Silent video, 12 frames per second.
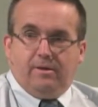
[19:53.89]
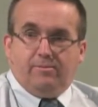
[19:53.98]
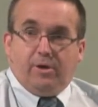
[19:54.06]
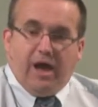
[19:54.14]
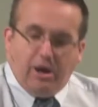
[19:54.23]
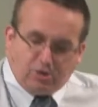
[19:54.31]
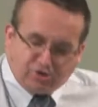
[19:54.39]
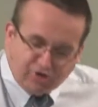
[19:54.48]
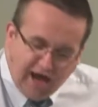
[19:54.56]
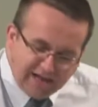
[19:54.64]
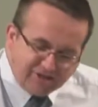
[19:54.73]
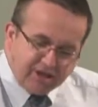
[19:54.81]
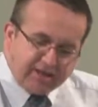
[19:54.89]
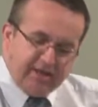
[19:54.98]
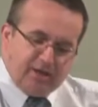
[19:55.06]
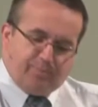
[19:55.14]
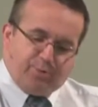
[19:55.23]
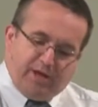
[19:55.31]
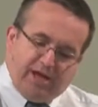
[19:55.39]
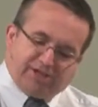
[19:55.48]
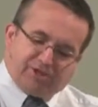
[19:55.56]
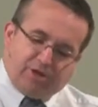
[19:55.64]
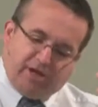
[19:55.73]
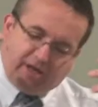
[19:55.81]
But how tragic in a
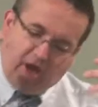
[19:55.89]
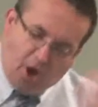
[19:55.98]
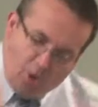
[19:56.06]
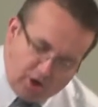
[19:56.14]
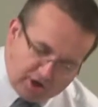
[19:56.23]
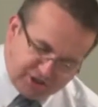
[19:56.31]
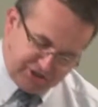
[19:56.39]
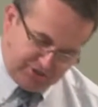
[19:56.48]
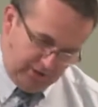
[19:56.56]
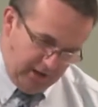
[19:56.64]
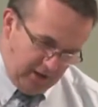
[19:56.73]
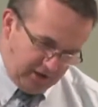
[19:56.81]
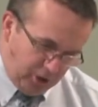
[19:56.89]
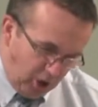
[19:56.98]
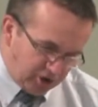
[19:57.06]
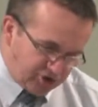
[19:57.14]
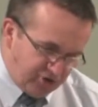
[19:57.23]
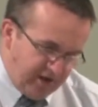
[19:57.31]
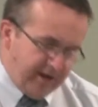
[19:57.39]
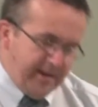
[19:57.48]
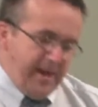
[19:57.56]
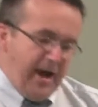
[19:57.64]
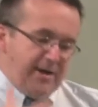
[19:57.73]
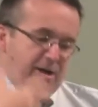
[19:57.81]
place like our country
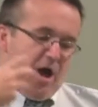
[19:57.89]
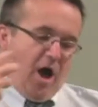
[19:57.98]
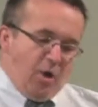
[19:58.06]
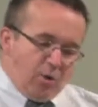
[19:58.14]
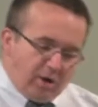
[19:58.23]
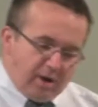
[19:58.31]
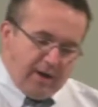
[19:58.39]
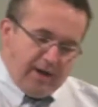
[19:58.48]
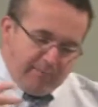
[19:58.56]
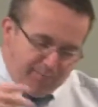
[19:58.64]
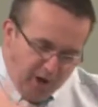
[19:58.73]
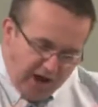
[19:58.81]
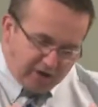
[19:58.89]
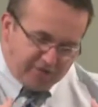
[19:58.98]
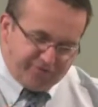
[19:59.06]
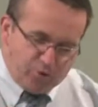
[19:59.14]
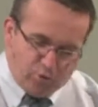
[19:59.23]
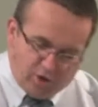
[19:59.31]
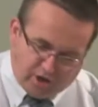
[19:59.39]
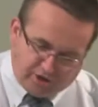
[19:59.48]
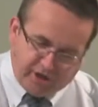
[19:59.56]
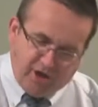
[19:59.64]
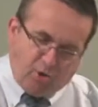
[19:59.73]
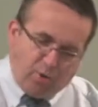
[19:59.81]
and in our part of the
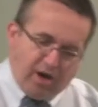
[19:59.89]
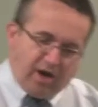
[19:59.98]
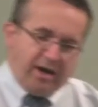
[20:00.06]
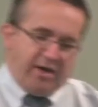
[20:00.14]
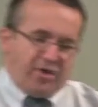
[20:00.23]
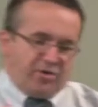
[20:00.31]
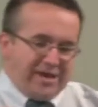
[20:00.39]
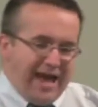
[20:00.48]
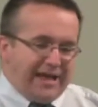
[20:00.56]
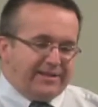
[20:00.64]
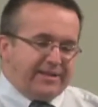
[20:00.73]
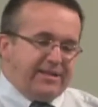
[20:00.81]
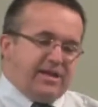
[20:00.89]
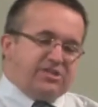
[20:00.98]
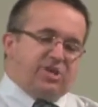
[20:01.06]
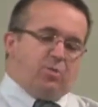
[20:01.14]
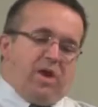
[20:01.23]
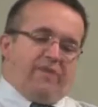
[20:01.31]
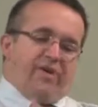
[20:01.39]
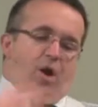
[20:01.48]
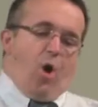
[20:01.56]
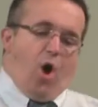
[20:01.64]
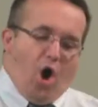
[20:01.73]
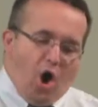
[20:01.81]
world, where the reality is we have
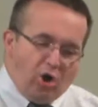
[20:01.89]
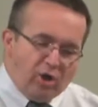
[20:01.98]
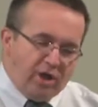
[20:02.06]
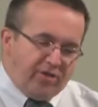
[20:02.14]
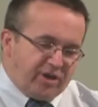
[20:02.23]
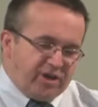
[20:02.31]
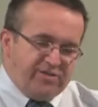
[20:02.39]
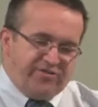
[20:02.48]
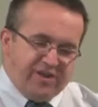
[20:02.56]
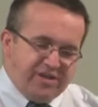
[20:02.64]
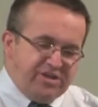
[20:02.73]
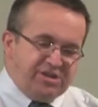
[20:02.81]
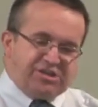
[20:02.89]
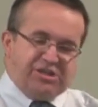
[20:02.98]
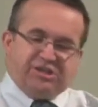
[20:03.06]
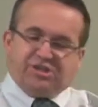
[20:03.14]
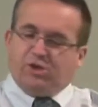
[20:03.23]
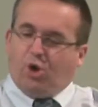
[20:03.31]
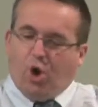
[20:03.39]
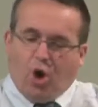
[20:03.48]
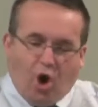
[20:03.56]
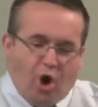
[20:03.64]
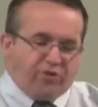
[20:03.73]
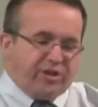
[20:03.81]
all the conveniences and
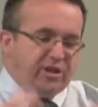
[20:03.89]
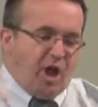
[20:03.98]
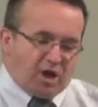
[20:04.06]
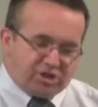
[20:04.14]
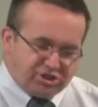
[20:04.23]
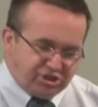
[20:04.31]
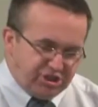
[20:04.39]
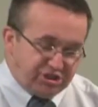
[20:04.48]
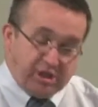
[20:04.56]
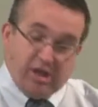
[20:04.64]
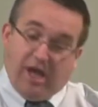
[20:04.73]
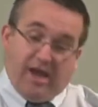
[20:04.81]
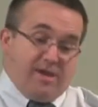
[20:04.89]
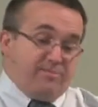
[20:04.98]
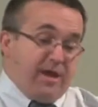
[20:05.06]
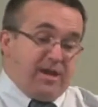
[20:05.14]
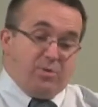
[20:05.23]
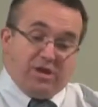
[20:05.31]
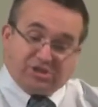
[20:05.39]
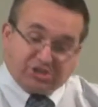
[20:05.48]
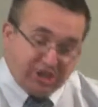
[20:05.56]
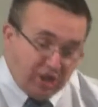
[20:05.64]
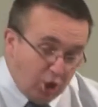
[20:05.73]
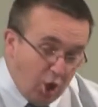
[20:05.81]
all the luxuries and in many ways
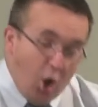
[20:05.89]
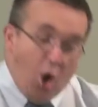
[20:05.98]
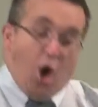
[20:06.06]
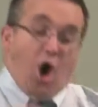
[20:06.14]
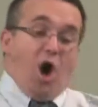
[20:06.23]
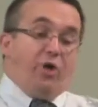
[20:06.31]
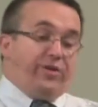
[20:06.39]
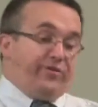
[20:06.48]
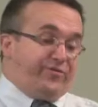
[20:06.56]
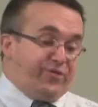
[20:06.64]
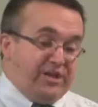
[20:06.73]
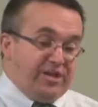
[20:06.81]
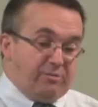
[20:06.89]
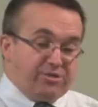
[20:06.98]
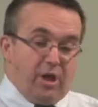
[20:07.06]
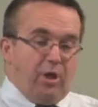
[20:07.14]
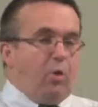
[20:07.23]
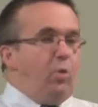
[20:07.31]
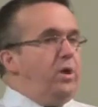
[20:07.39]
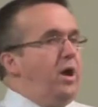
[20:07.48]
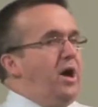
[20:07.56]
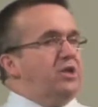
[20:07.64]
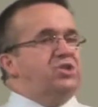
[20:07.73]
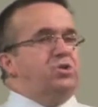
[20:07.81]
still all the freedoms, we
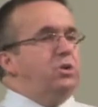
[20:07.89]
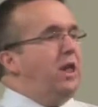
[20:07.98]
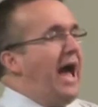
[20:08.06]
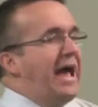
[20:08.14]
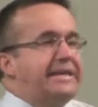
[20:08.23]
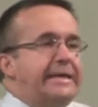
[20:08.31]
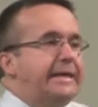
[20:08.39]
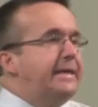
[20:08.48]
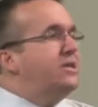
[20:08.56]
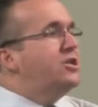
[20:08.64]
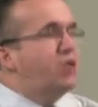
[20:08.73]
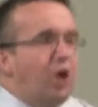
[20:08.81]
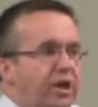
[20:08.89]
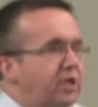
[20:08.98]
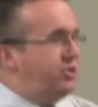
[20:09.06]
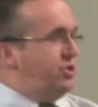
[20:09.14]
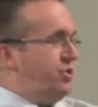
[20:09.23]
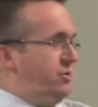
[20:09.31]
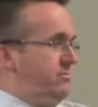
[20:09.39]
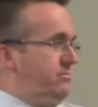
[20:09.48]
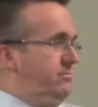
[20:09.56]
are so lacking in courage.